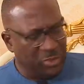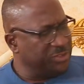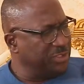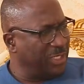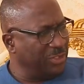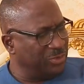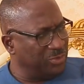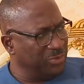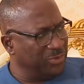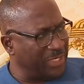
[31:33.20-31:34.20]
consider you
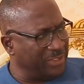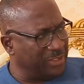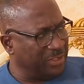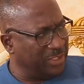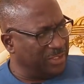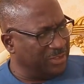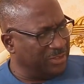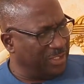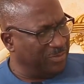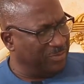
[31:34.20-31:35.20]
too radical at the time?